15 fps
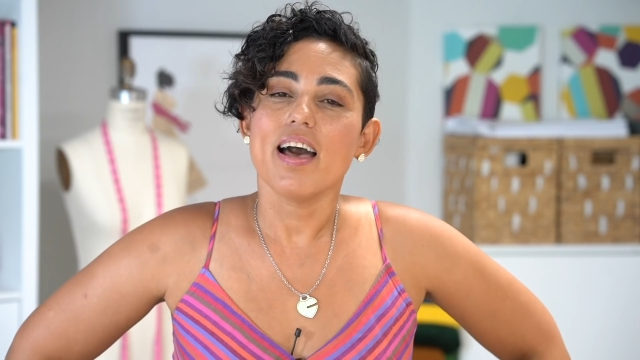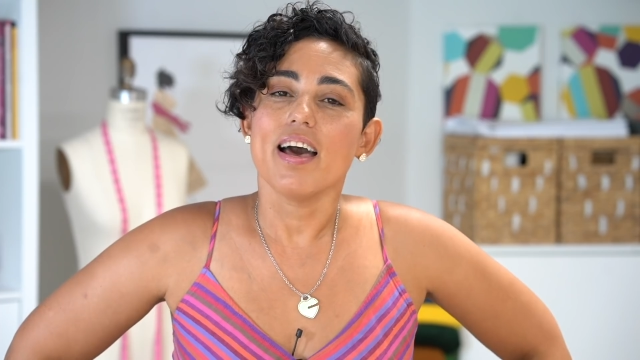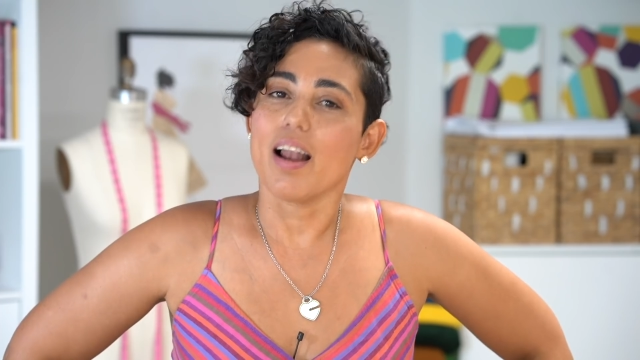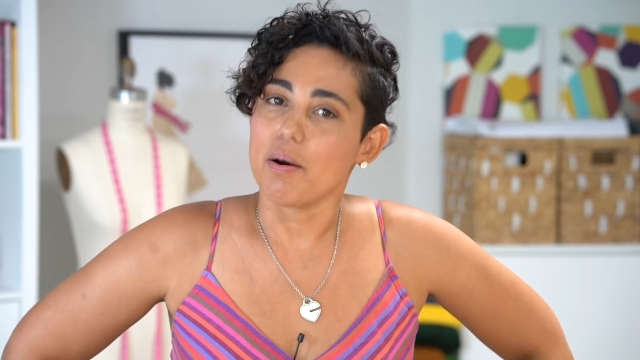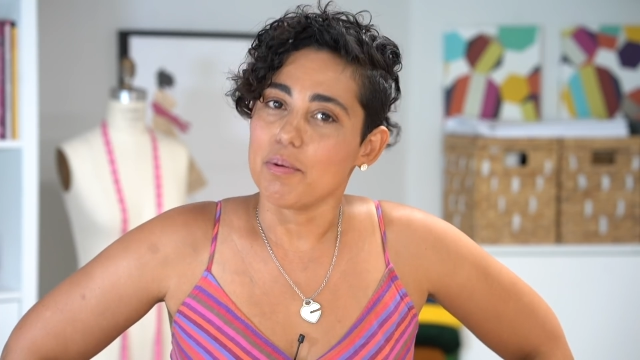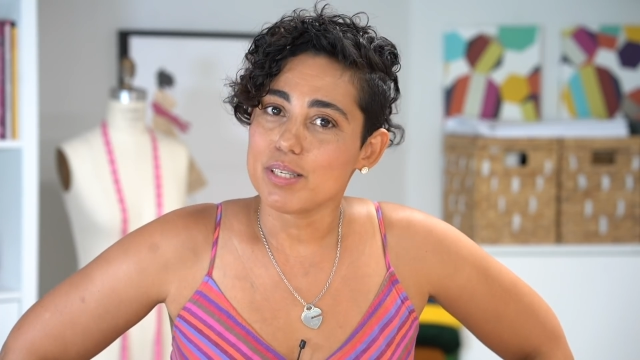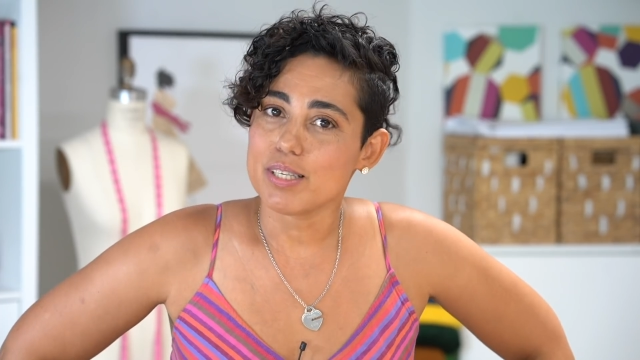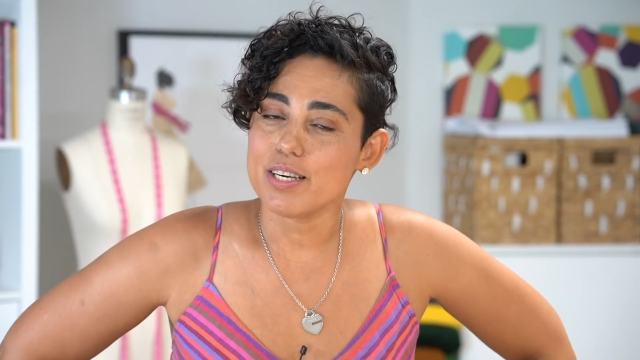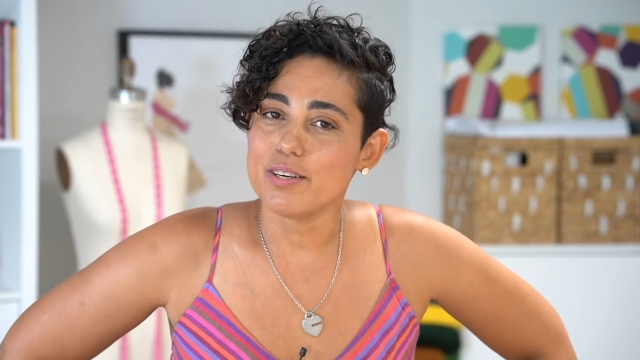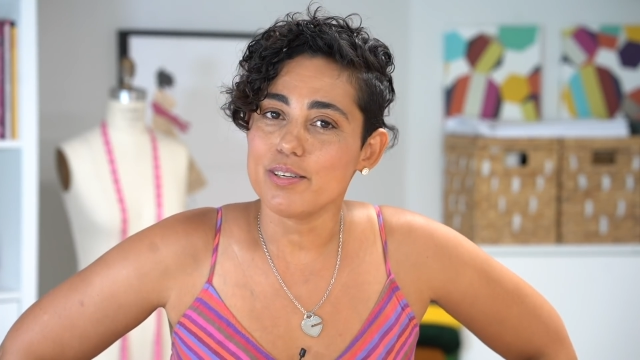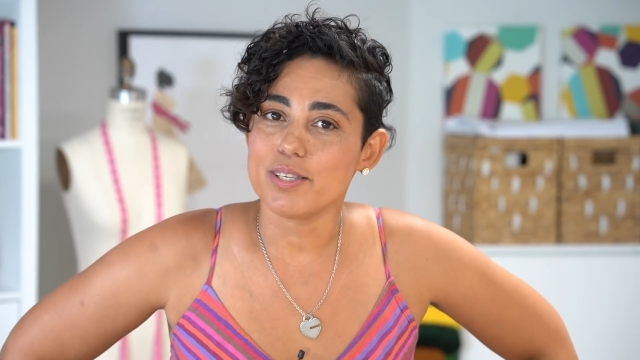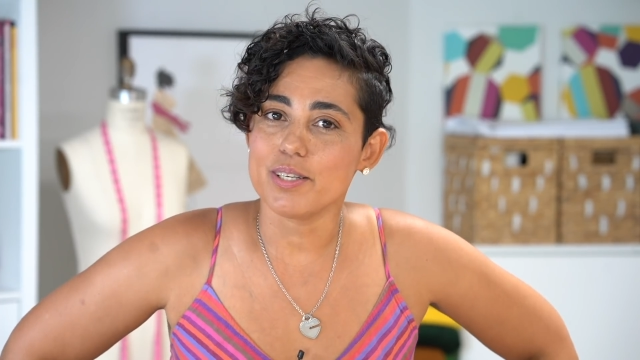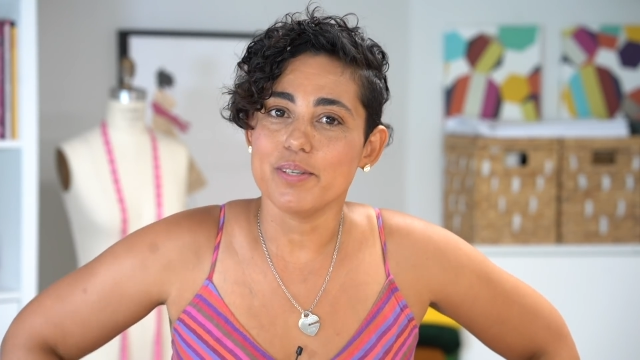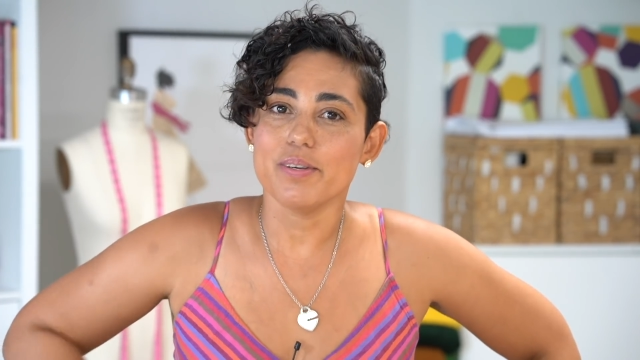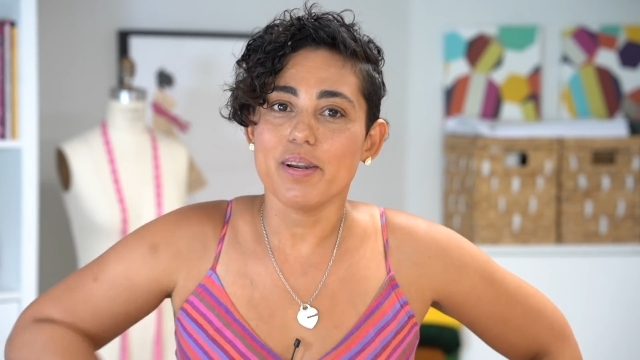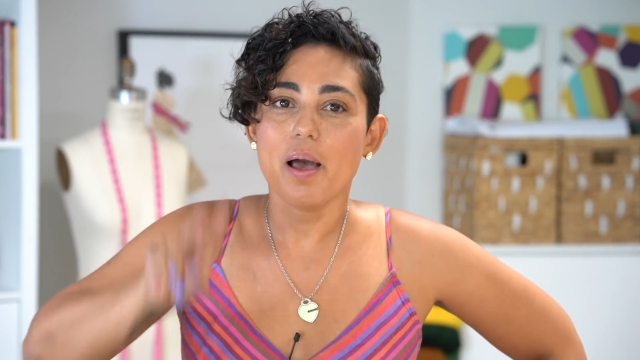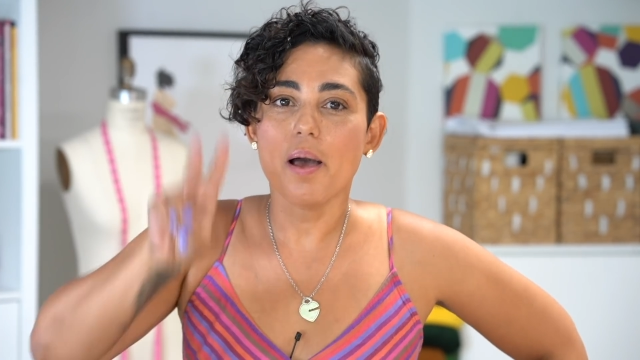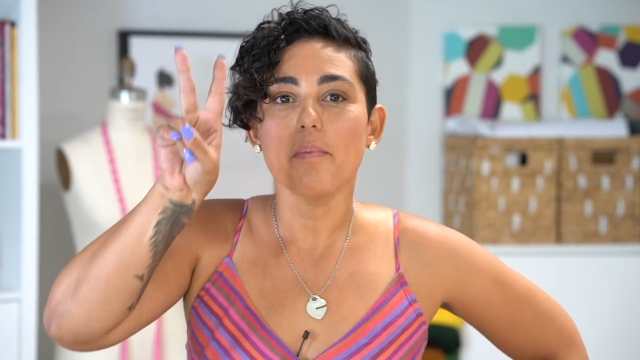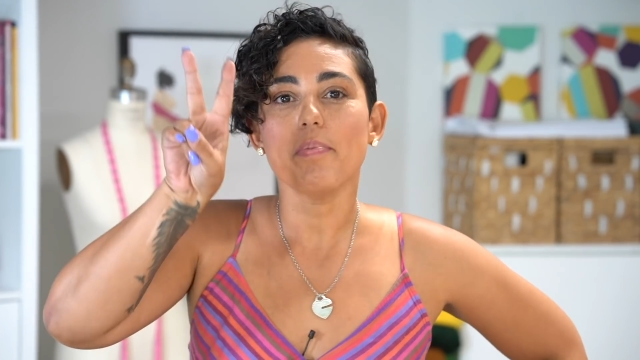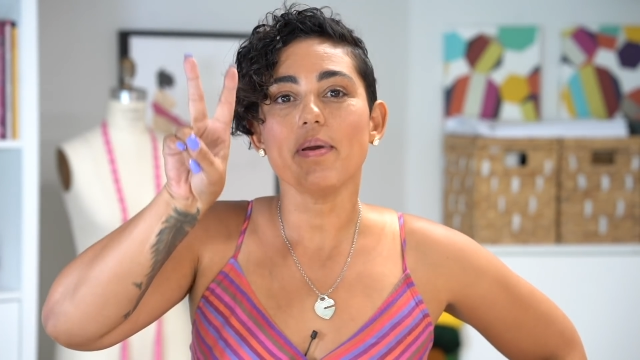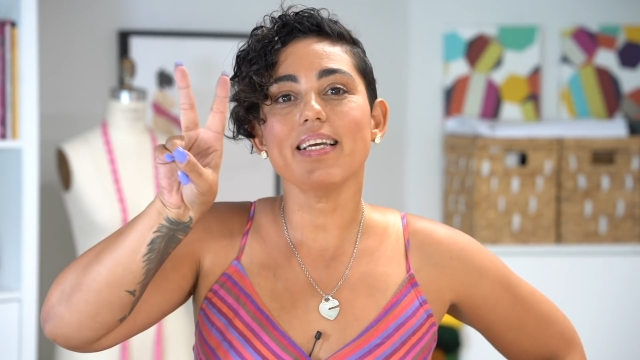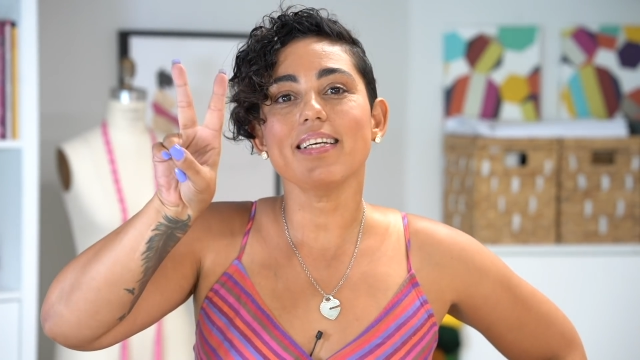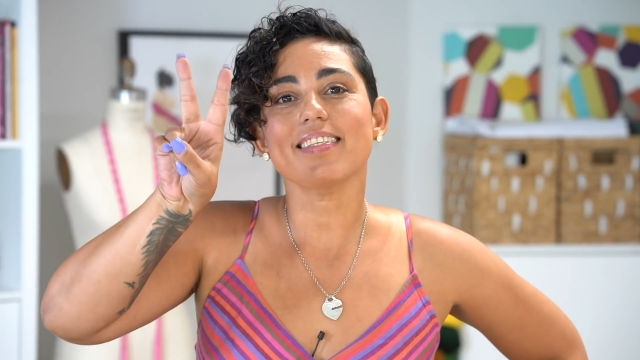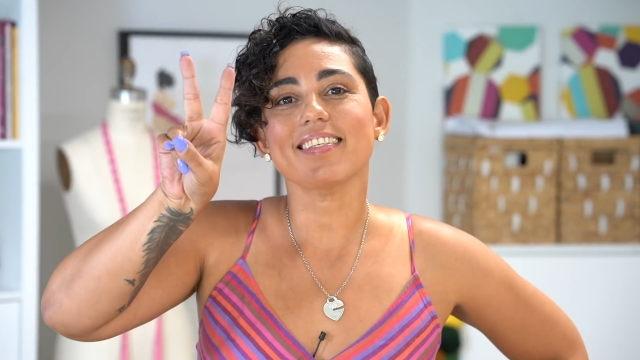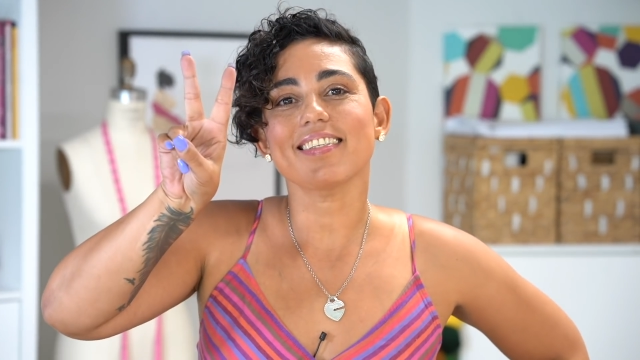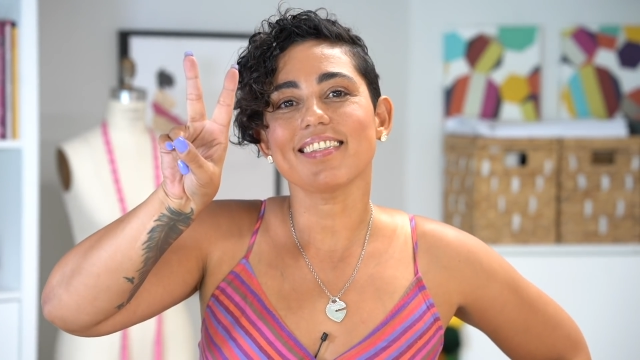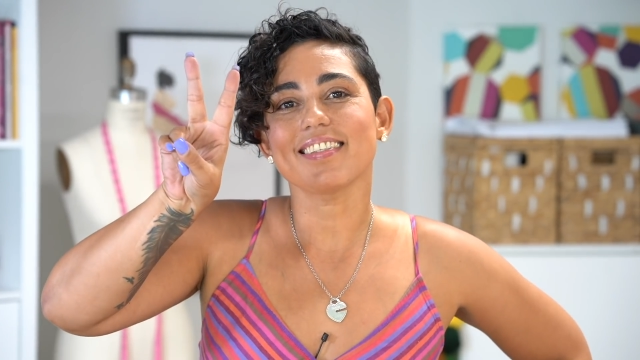and I will see you soon. Peace.